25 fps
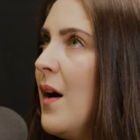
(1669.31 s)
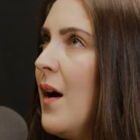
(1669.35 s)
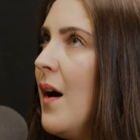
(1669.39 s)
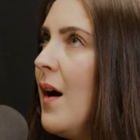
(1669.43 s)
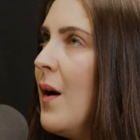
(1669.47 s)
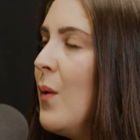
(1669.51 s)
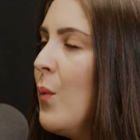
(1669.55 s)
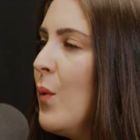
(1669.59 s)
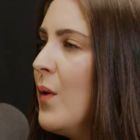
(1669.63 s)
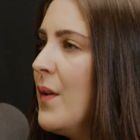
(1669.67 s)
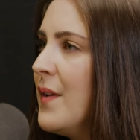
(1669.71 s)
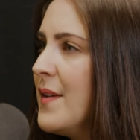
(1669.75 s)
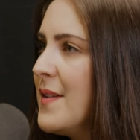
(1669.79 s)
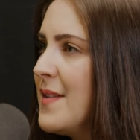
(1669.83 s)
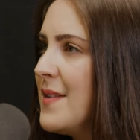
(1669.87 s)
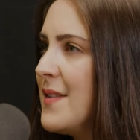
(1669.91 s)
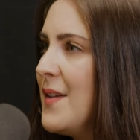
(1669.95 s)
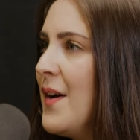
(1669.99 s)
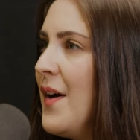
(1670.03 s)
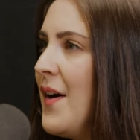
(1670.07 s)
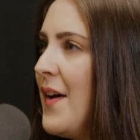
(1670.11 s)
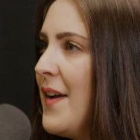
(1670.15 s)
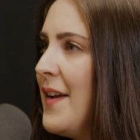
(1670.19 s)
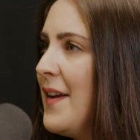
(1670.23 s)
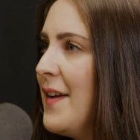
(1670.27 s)
I want a
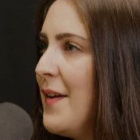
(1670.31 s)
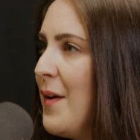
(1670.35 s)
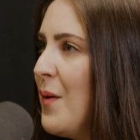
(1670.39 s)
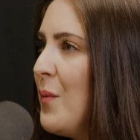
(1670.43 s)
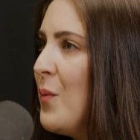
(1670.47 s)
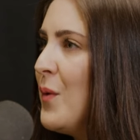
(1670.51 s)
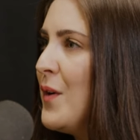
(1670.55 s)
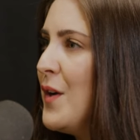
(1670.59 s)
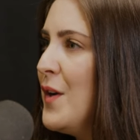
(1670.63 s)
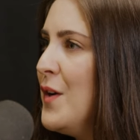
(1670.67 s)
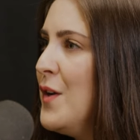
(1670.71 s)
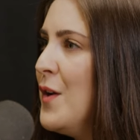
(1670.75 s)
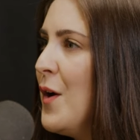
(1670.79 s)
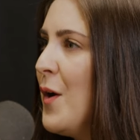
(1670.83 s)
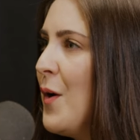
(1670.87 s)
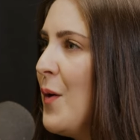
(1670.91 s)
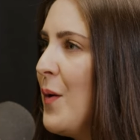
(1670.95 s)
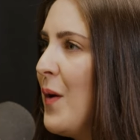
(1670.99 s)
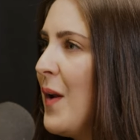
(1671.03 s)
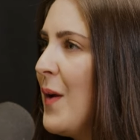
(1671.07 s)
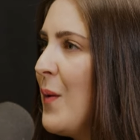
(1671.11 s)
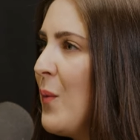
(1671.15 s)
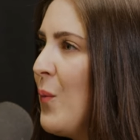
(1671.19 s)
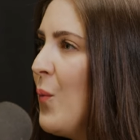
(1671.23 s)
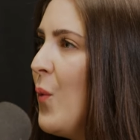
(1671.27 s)
sign and I want to know,
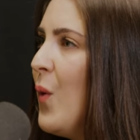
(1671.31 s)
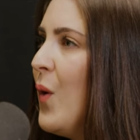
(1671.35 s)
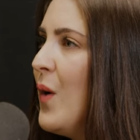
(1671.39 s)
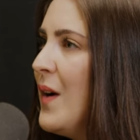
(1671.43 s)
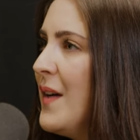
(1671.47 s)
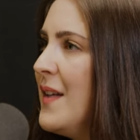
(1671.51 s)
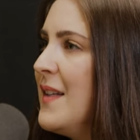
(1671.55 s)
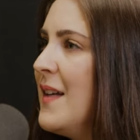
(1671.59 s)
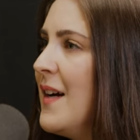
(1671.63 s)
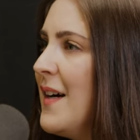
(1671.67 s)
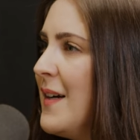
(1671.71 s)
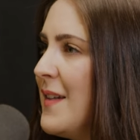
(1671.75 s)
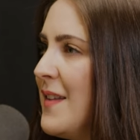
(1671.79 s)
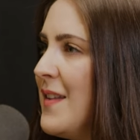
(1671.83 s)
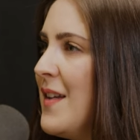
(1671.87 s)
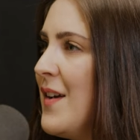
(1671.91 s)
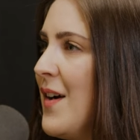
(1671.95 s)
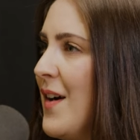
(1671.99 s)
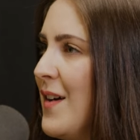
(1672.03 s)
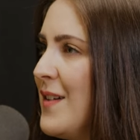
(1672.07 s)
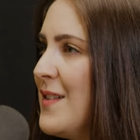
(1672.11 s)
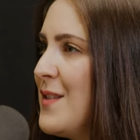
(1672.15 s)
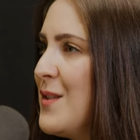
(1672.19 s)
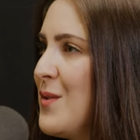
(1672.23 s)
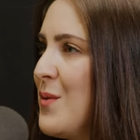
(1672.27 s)
like, what the
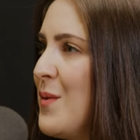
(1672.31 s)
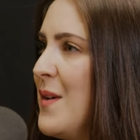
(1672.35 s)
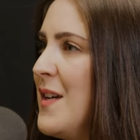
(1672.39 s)
answer